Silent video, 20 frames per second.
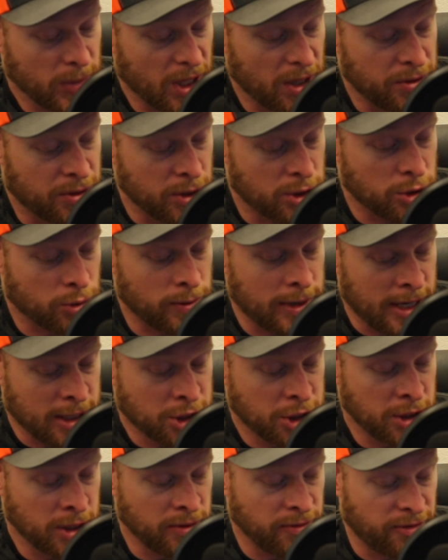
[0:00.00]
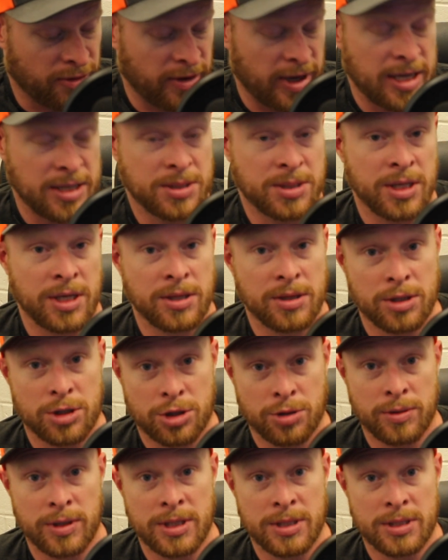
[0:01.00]
the direction facing the
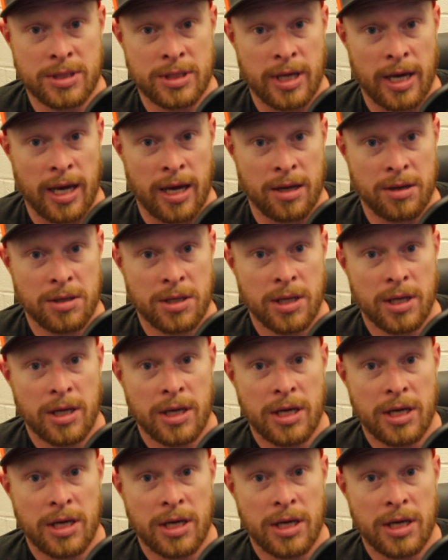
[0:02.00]
tree stand